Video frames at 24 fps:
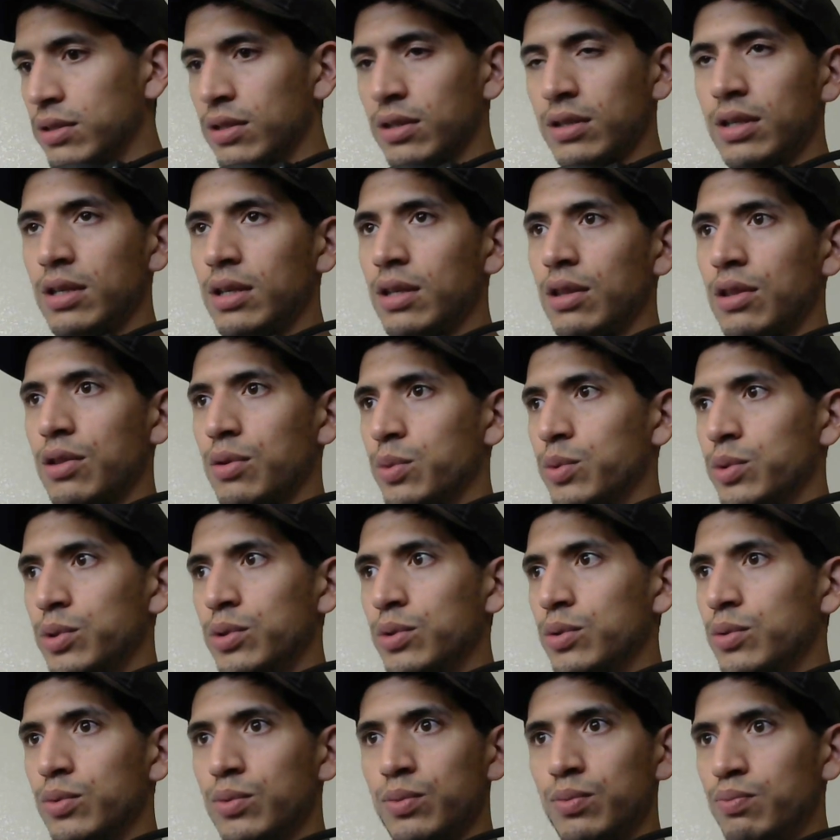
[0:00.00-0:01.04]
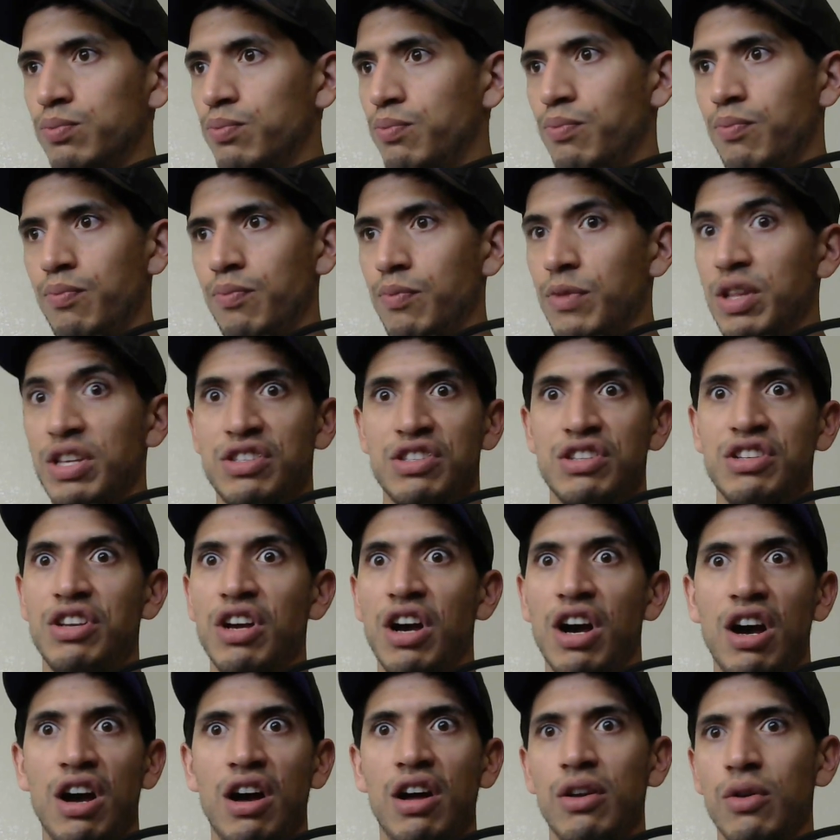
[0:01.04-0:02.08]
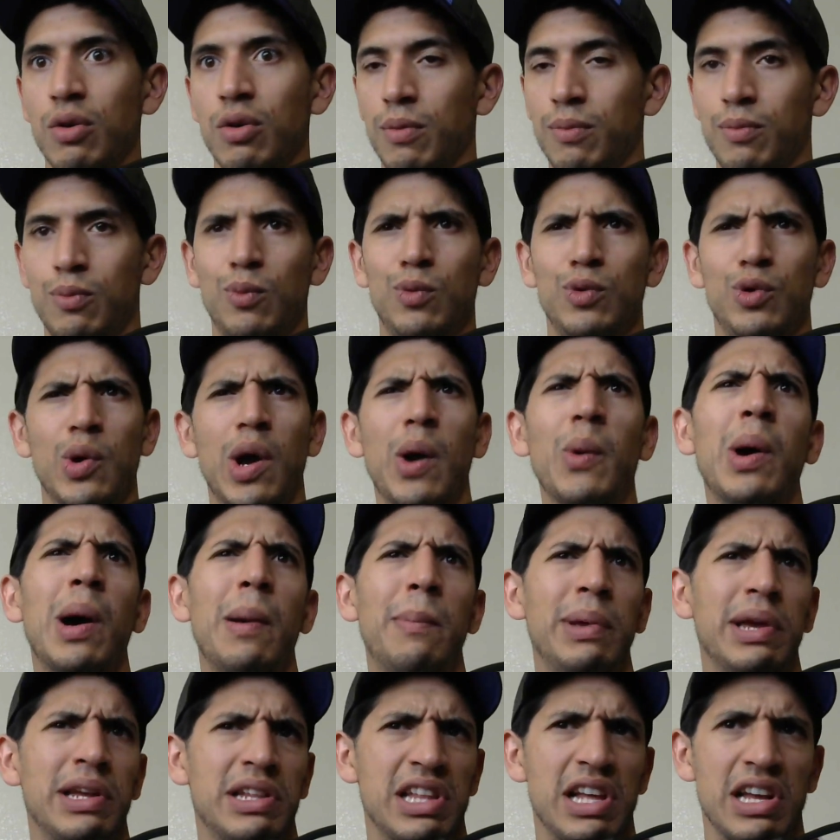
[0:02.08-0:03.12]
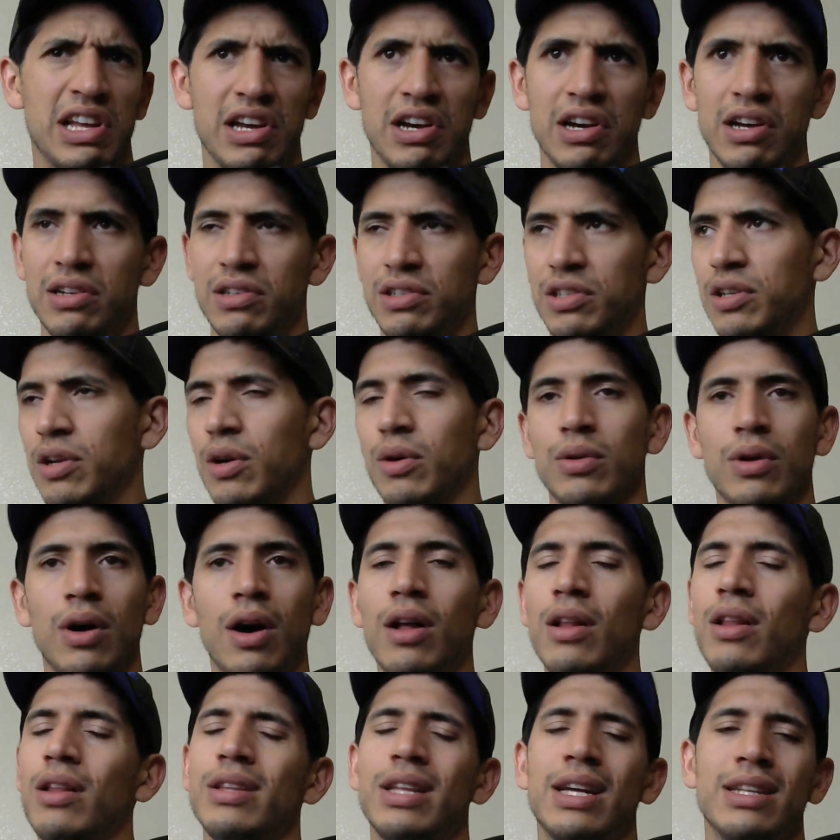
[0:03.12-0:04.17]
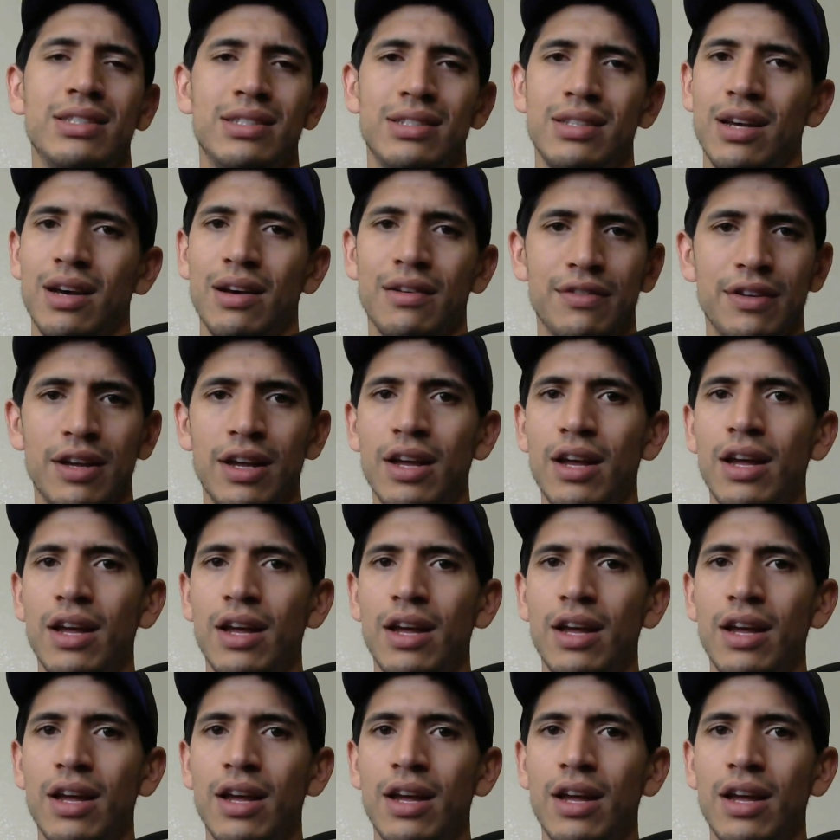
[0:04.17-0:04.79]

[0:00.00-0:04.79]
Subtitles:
looking through this gun, or do I want to pick that gun, you know, all of that stuff.